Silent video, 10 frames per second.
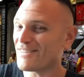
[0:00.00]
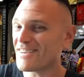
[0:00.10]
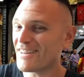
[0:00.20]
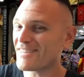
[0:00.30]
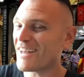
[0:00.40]
I'll
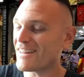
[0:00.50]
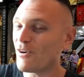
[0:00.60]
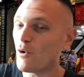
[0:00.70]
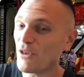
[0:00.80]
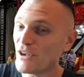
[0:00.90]
say it like that,
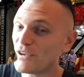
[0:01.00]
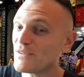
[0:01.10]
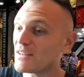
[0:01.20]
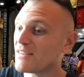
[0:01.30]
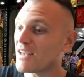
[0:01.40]
the whole
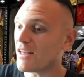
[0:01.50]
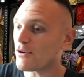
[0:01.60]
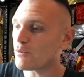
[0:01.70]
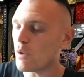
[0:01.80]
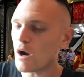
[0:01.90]
evening
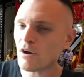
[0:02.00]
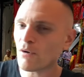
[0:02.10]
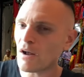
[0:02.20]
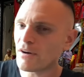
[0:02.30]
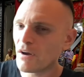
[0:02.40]
together and walking
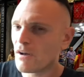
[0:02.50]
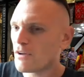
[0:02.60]
around.